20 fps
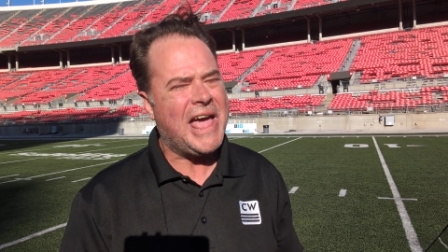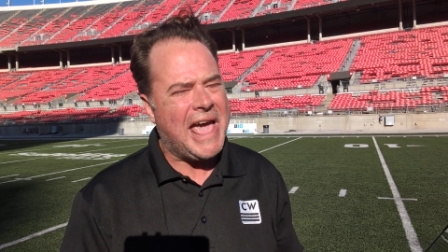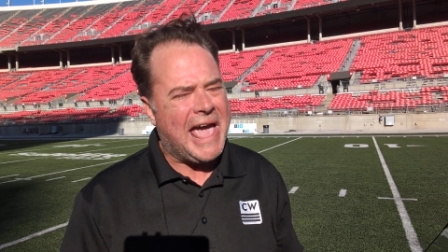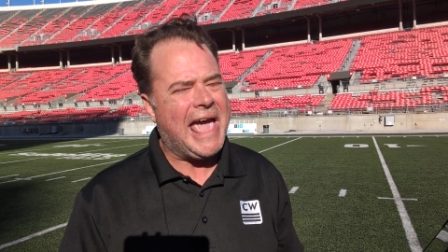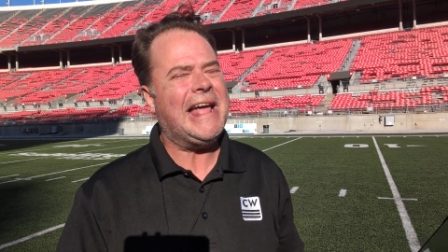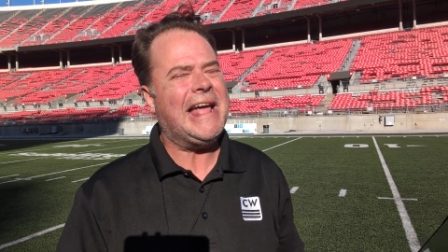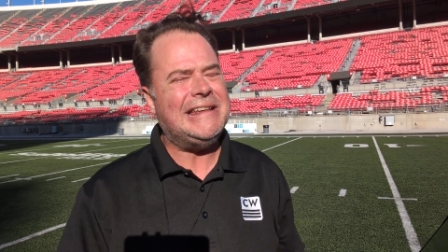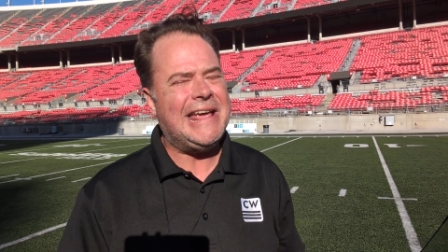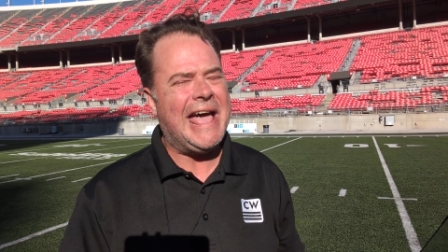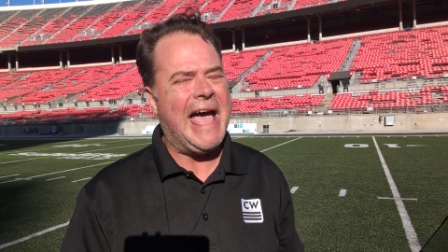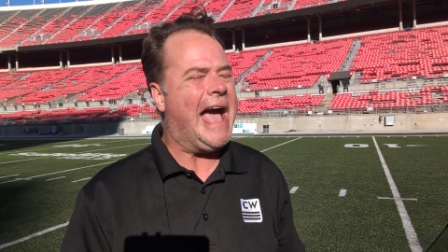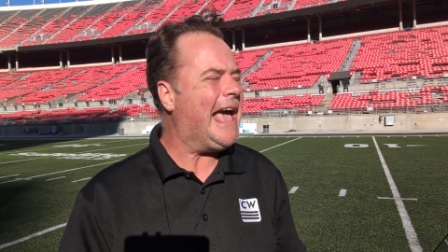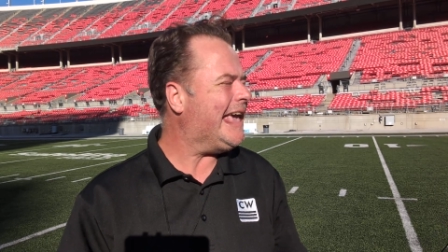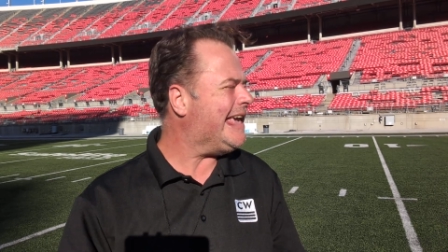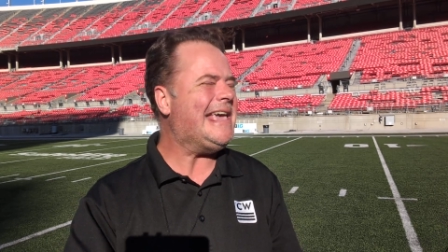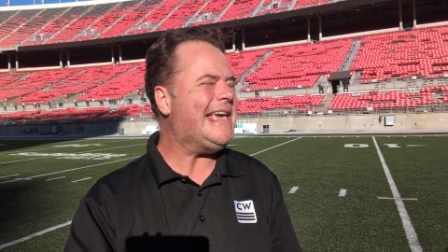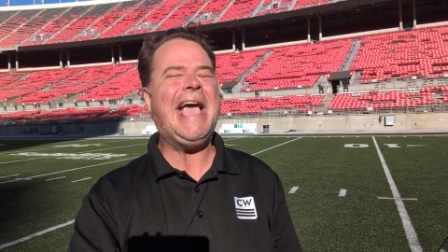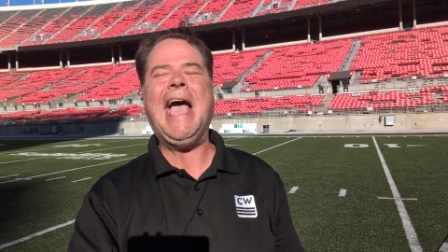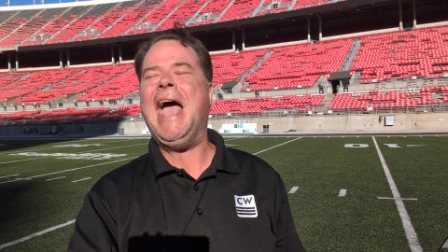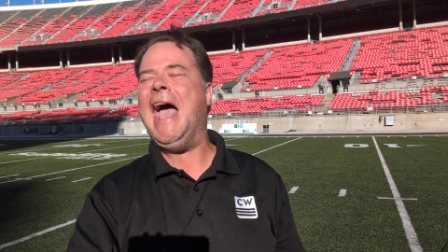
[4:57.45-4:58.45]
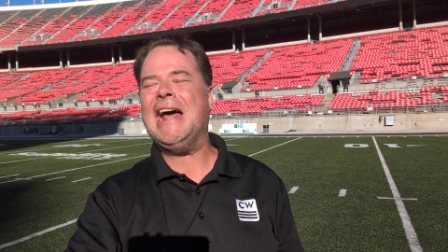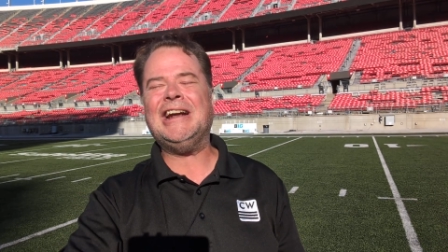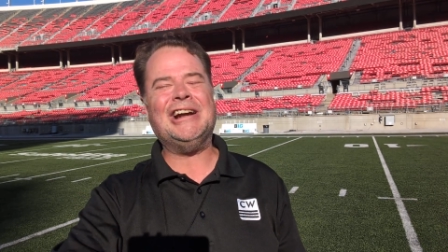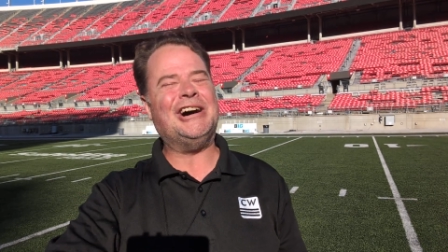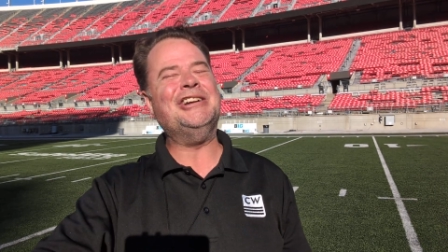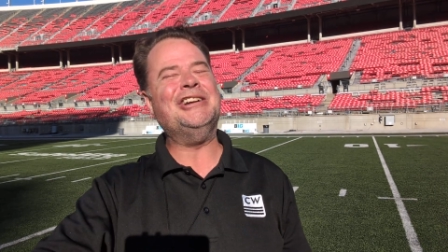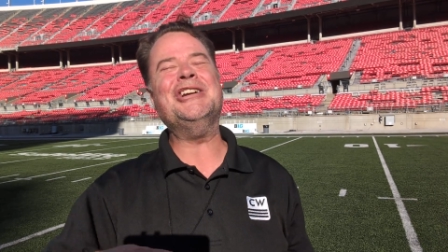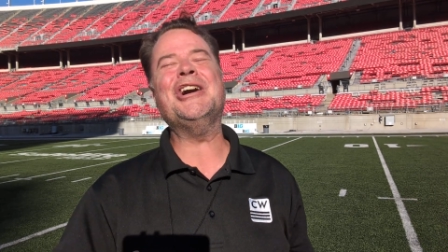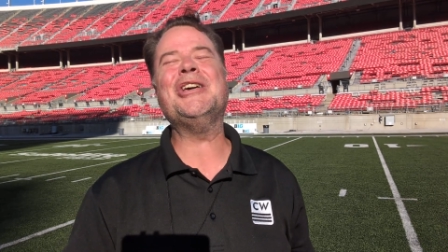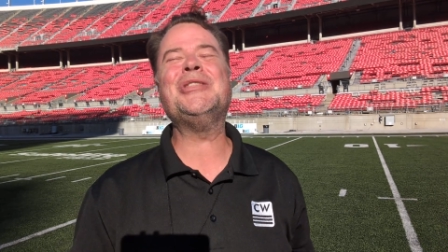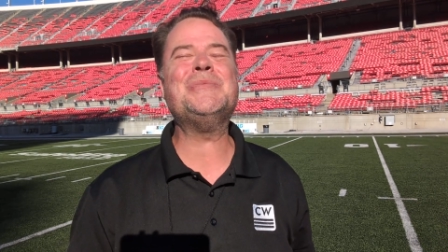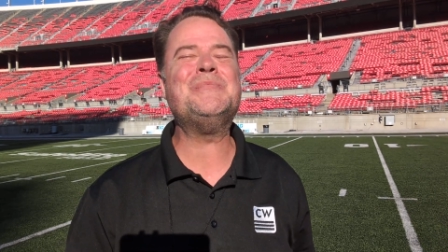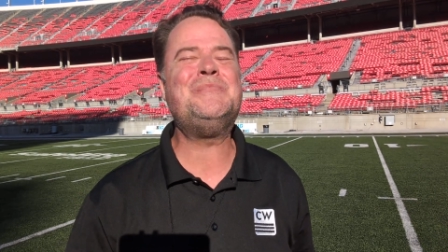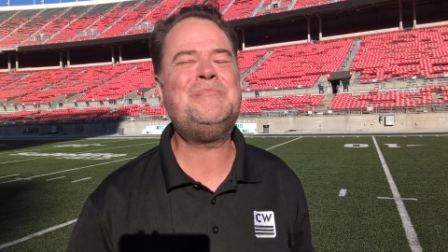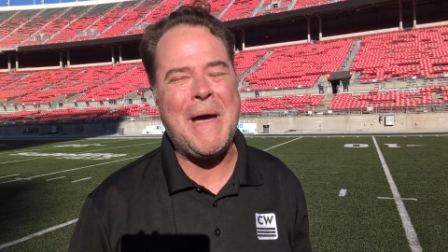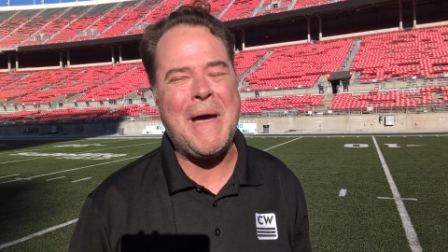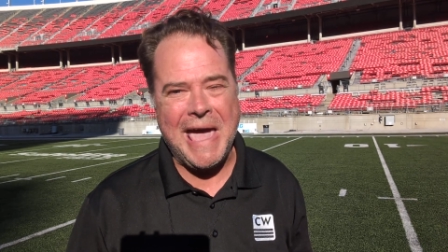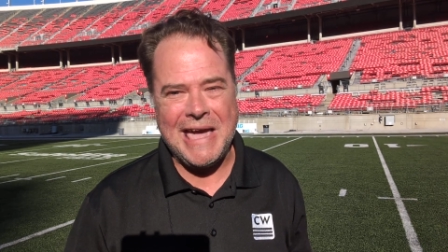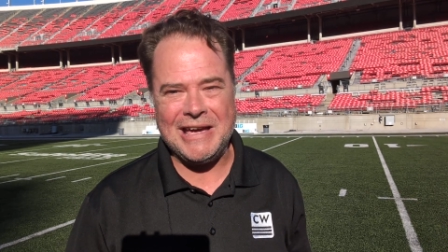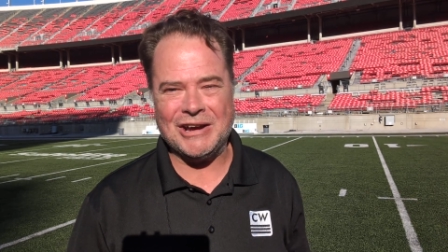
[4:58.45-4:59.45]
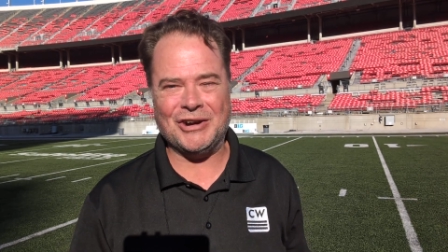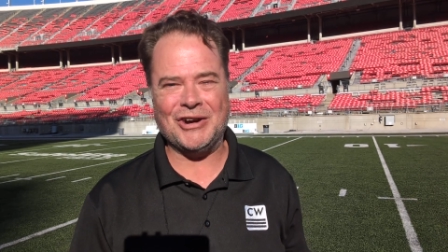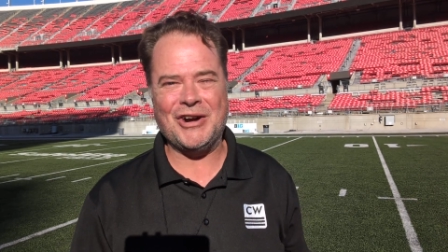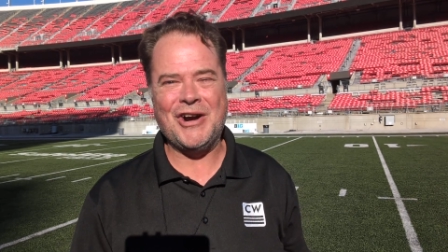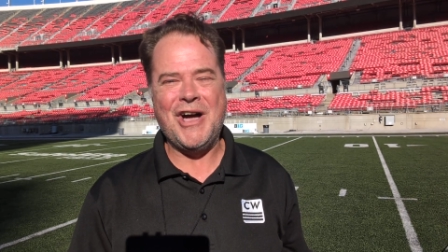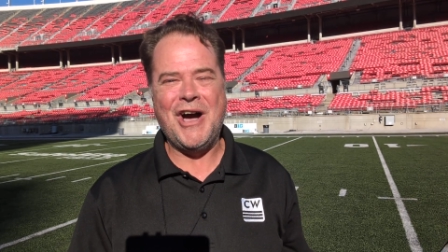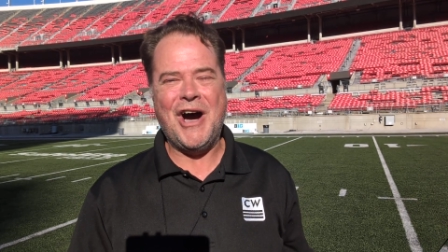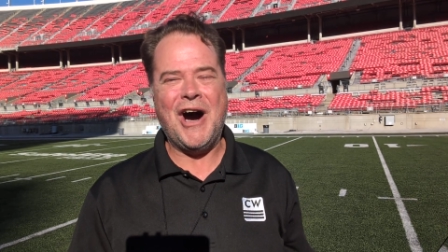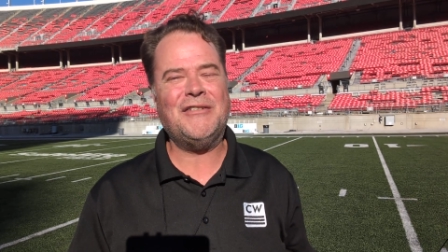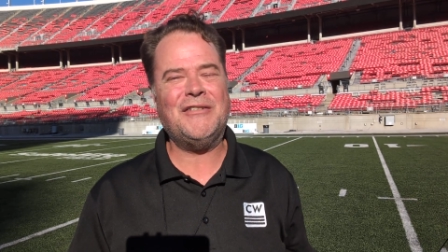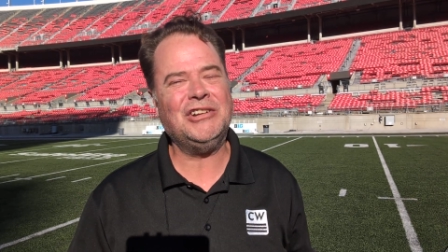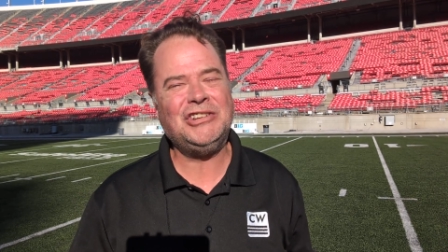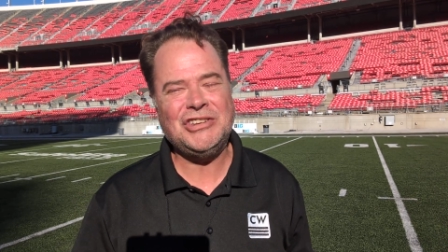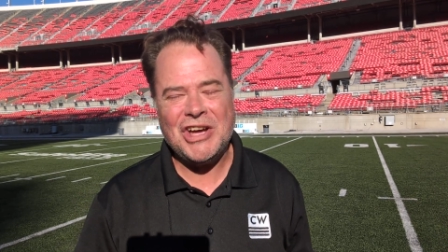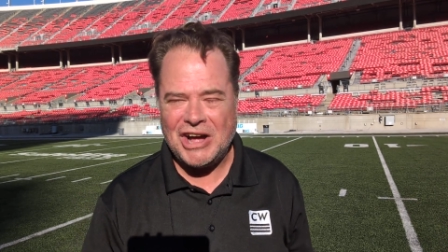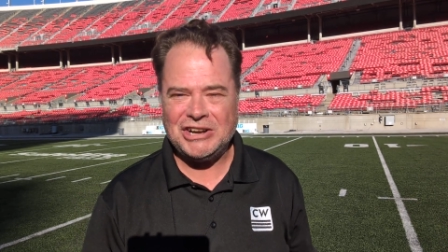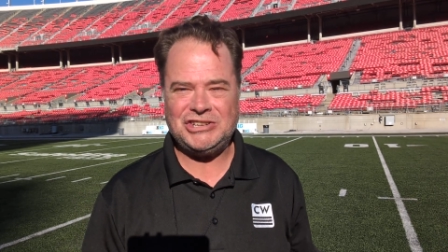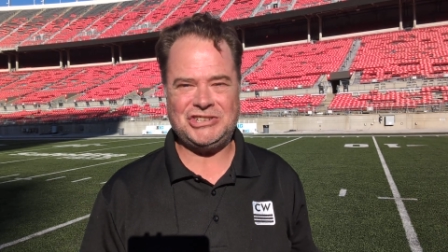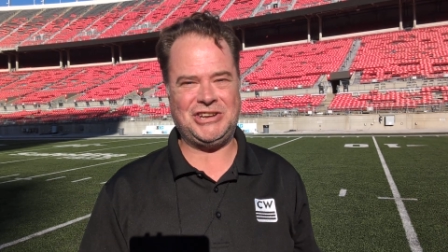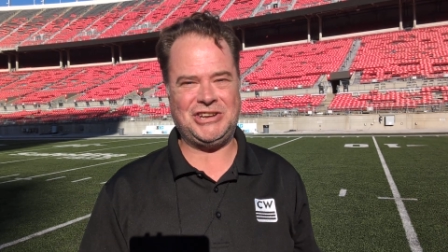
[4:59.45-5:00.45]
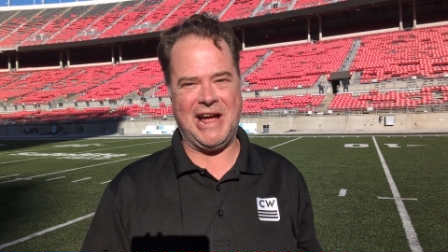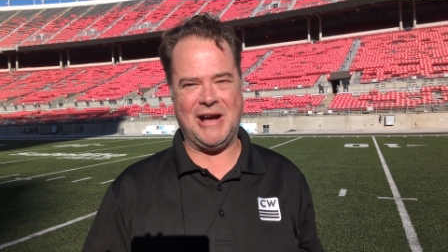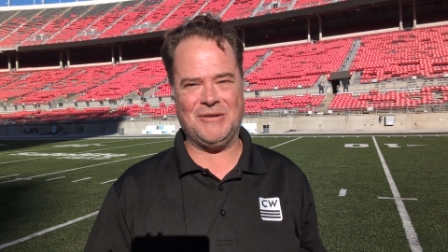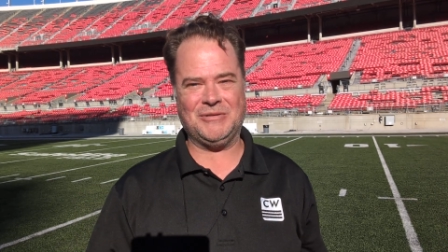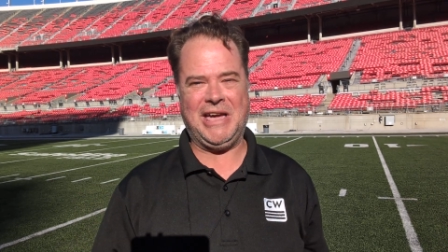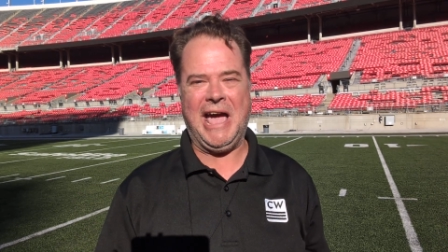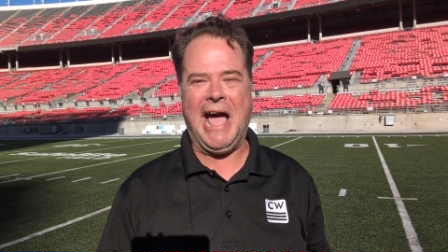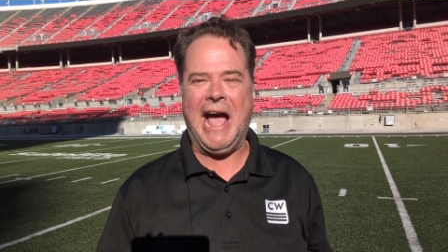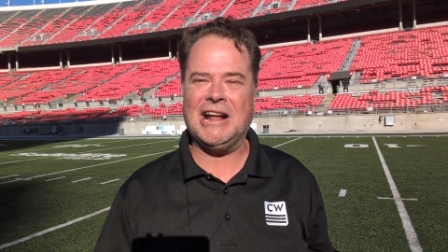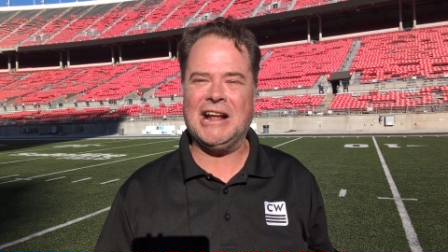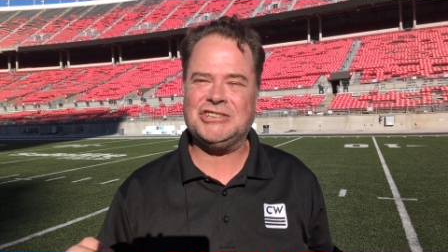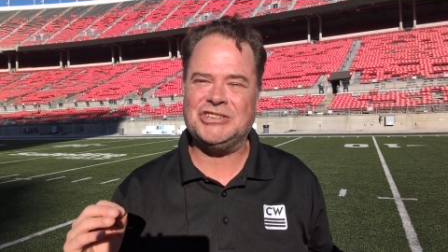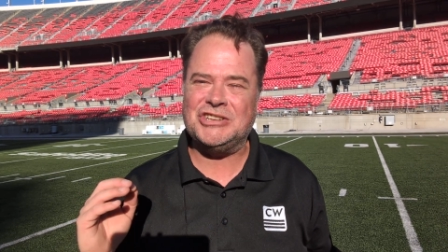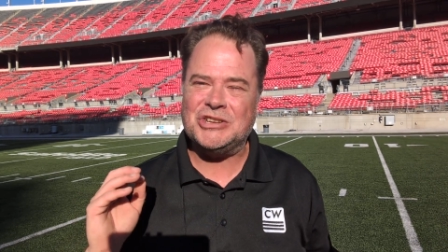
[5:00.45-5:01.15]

And yeah, he had another banger of a touchdown catch.